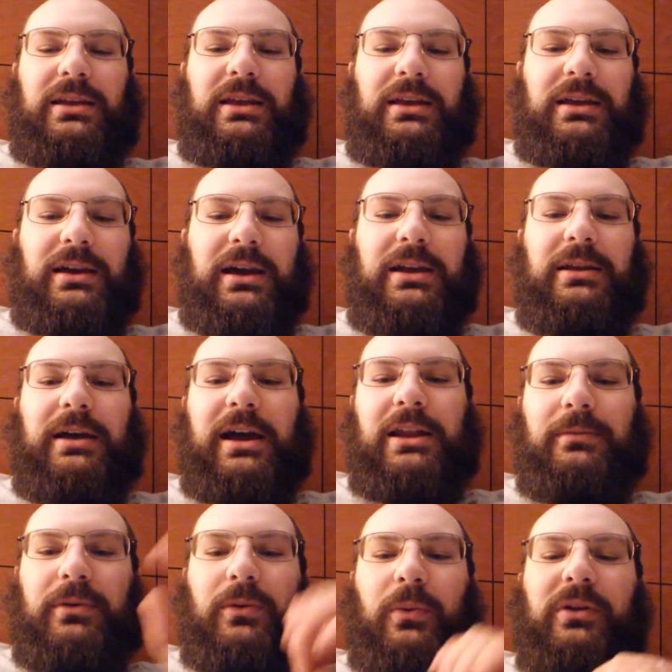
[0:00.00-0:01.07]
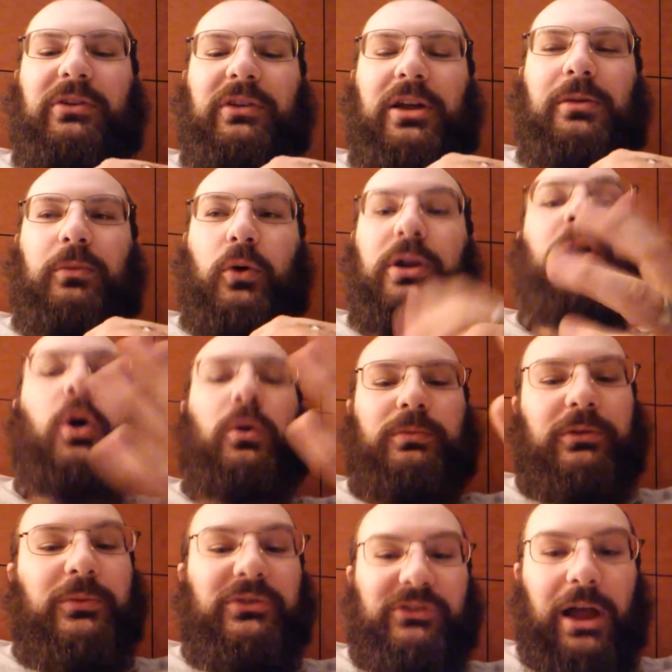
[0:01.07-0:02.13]
He kind of had him on one side of the board. Oh,
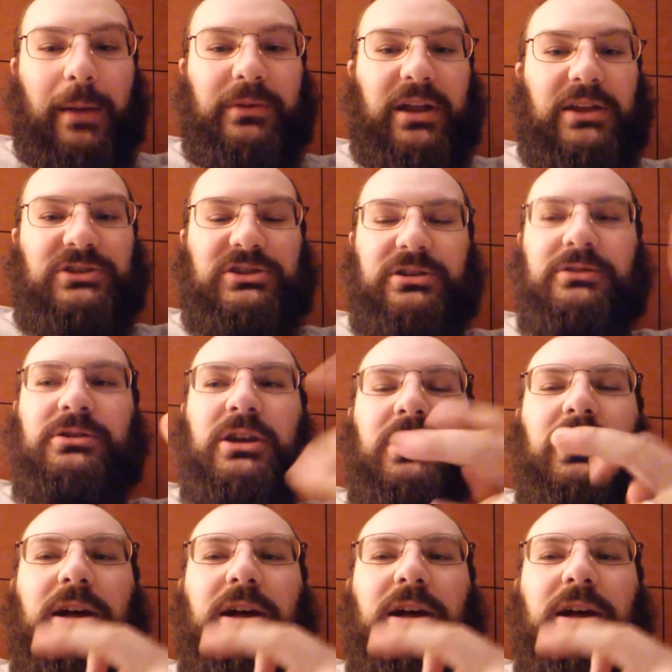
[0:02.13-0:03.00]
it was domination.